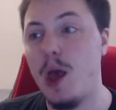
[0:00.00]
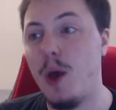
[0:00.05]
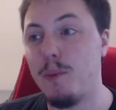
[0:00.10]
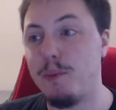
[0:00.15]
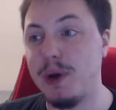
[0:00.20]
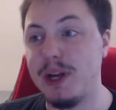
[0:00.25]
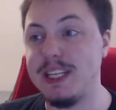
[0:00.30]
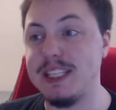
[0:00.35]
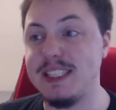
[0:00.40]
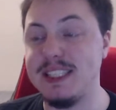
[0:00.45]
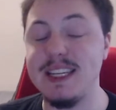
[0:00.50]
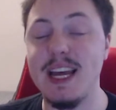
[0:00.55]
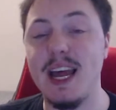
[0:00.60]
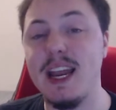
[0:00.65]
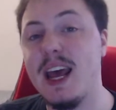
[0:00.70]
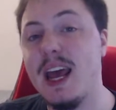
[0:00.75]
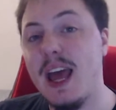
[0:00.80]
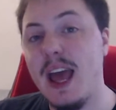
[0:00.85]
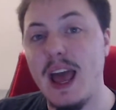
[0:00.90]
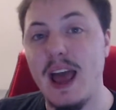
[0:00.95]
but
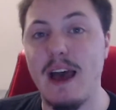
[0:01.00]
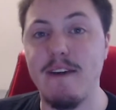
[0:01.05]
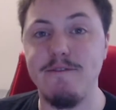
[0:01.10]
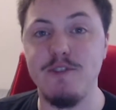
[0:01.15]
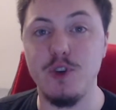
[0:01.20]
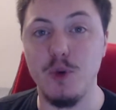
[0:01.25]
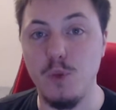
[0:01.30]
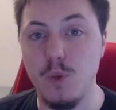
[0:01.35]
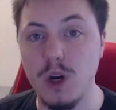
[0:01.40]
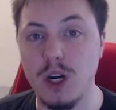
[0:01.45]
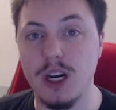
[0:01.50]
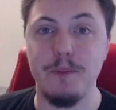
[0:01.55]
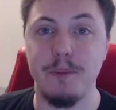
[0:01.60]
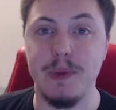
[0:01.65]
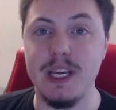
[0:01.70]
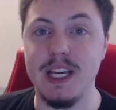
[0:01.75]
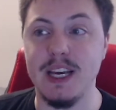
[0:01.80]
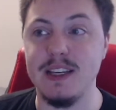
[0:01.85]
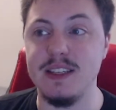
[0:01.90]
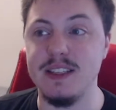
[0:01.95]
instead have to work
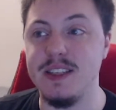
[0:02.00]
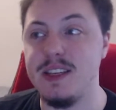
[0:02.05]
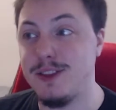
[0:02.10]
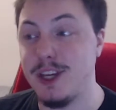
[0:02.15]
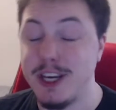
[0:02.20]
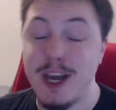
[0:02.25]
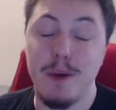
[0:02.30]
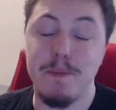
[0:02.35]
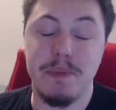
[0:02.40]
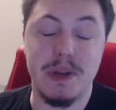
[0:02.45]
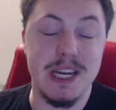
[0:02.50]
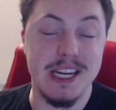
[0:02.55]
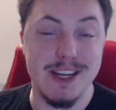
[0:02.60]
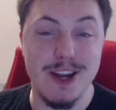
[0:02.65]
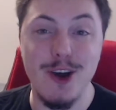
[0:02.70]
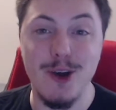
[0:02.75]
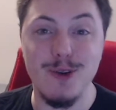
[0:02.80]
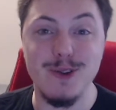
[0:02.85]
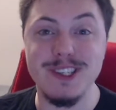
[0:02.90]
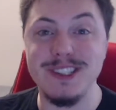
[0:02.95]
because the company
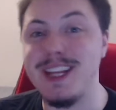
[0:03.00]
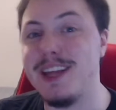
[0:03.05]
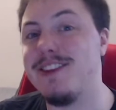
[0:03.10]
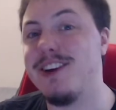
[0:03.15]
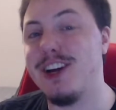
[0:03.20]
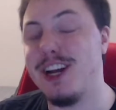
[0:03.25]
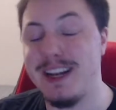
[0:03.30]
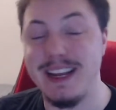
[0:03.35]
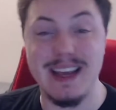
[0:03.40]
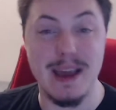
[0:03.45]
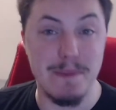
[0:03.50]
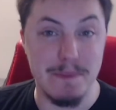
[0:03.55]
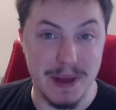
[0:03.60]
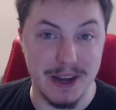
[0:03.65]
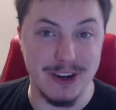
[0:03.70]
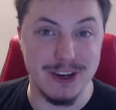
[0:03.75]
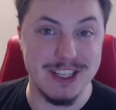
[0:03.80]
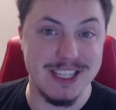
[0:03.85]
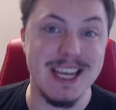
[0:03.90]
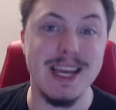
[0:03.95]
knows that they're going to get
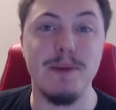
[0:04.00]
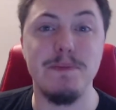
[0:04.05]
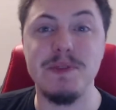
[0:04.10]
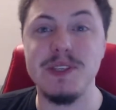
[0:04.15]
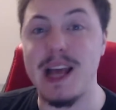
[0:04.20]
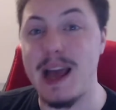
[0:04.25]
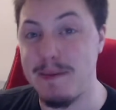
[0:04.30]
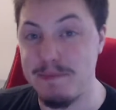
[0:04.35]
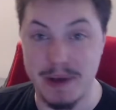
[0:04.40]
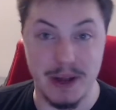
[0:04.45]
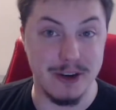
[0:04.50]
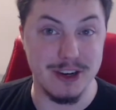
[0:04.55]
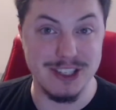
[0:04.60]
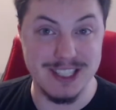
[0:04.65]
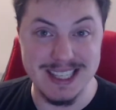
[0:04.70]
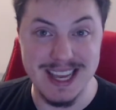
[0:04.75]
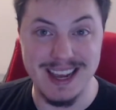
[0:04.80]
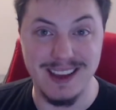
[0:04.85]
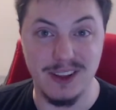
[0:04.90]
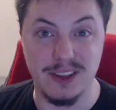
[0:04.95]
better tips and better
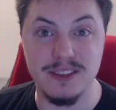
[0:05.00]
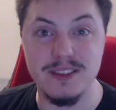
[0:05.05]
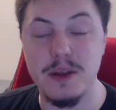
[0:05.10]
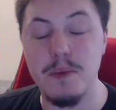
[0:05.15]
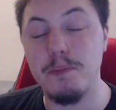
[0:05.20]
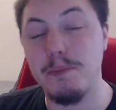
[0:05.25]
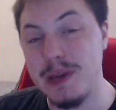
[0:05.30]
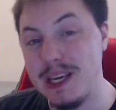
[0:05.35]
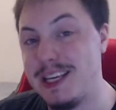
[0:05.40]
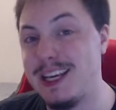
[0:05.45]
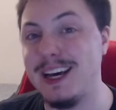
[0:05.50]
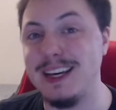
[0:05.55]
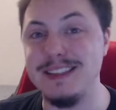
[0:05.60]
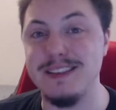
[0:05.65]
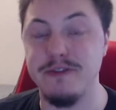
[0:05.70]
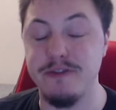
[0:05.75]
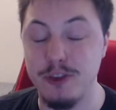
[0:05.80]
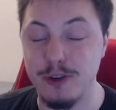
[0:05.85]
sales because